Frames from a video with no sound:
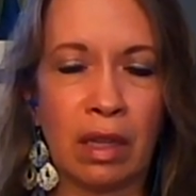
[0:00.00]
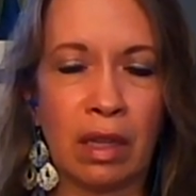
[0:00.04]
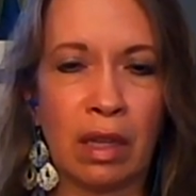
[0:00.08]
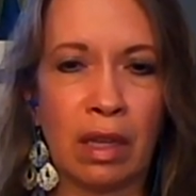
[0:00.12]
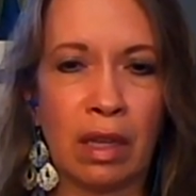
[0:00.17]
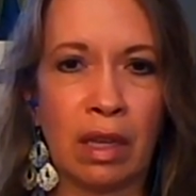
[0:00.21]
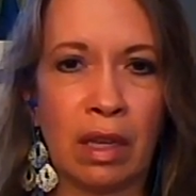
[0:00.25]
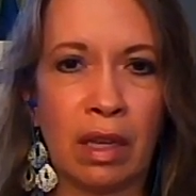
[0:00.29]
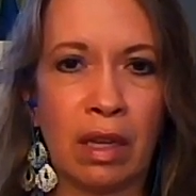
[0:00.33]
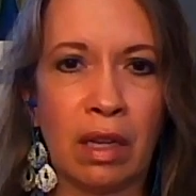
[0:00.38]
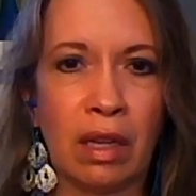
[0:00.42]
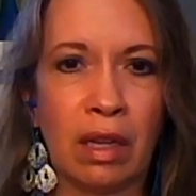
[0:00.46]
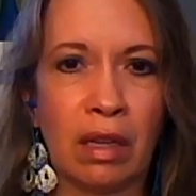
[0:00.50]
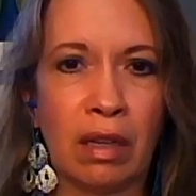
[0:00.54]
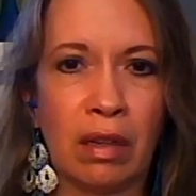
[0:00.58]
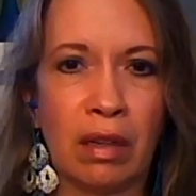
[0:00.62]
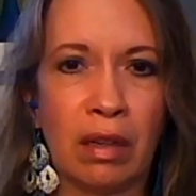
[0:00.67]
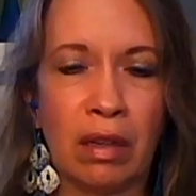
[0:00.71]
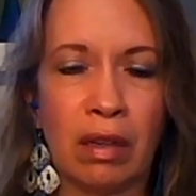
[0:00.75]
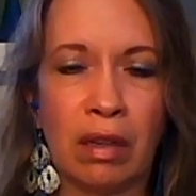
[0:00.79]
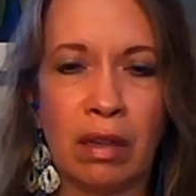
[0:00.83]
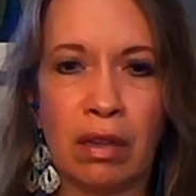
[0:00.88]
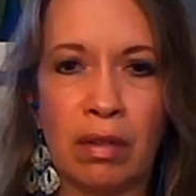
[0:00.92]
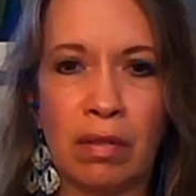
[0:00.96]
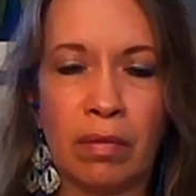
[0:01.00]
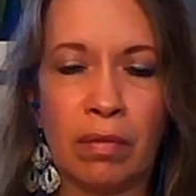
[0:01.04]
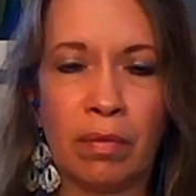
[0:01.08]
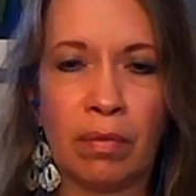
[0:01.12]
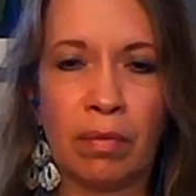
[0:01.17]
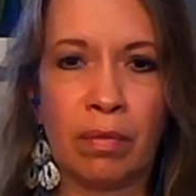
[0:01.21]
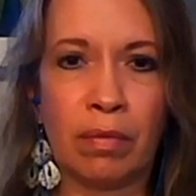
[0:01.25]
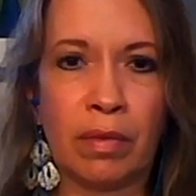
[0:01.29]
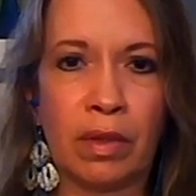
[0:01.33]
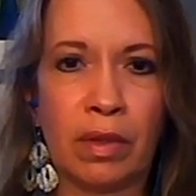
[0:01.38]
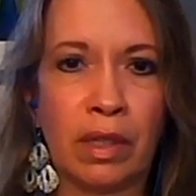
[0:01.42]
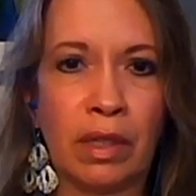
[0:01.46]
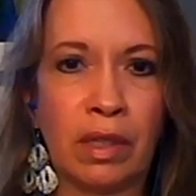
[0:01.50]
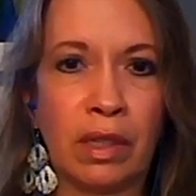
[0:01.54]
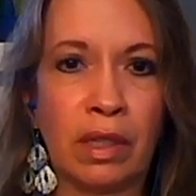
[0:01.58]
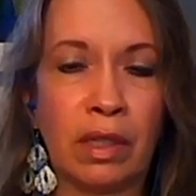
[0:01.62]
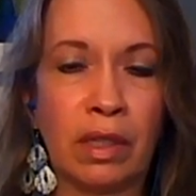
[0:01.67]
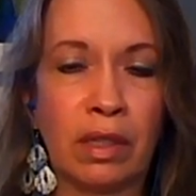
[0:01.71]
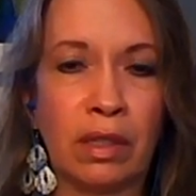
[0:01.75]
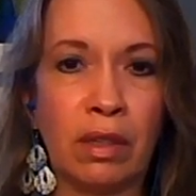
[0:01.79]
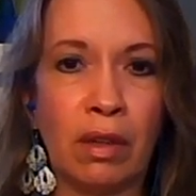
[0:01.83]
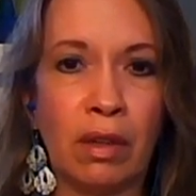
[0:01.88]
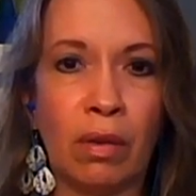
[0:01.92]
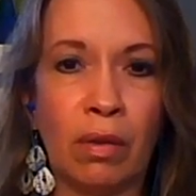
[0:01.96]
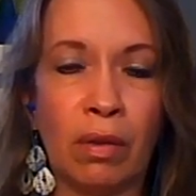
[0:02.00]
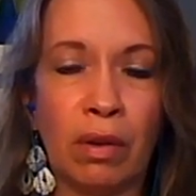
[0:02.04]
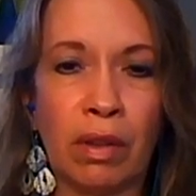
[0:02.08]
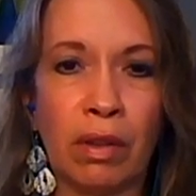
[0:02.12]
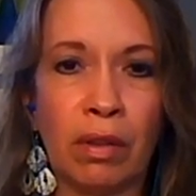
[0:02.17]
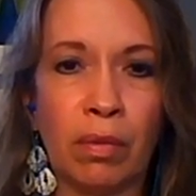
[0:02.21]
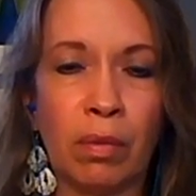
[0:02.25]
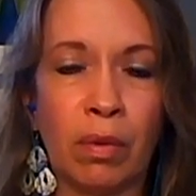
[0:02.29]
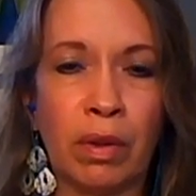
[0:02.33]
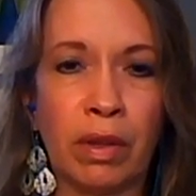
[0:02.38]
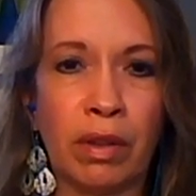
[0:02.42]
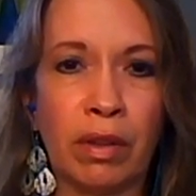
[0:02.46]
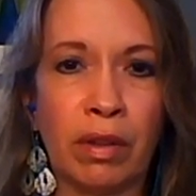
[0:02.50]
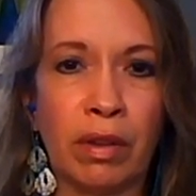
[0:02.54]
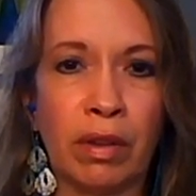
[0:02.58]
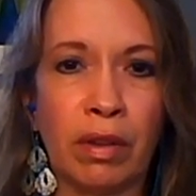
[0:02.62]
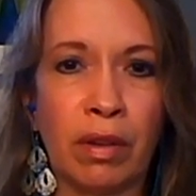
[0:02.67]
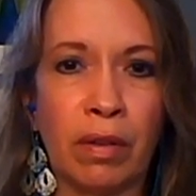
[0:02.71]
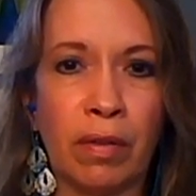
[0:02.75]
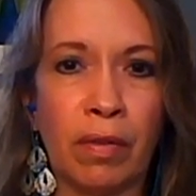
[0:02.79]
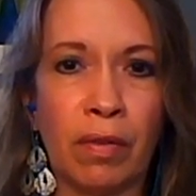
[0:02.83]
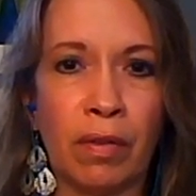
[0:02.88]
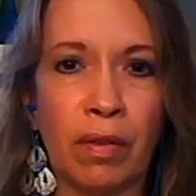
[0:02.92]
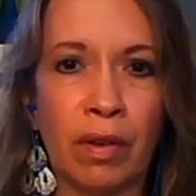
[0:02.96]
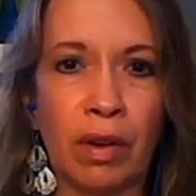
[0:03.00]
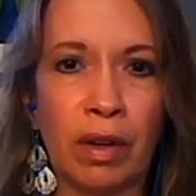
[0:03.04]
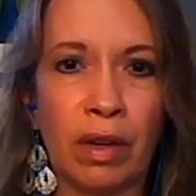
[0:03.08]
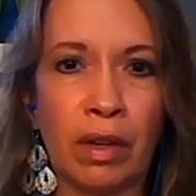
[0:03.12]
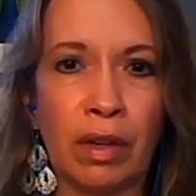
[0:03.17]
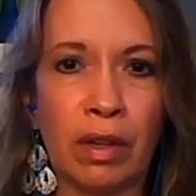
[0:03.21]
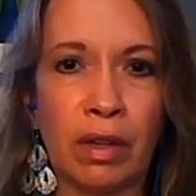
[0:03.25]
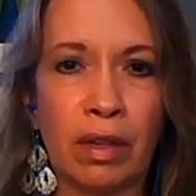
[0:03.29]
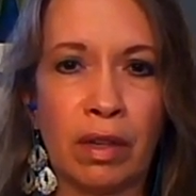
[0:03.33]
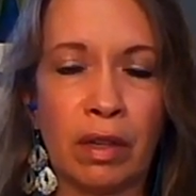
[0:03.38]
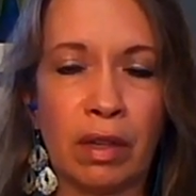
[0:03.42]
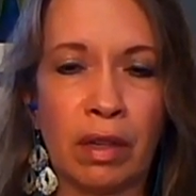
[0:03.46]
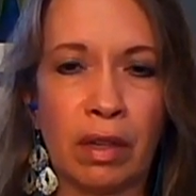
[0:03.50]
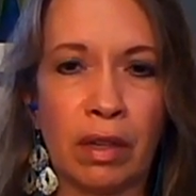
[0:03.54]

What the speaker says: And just notice what's different.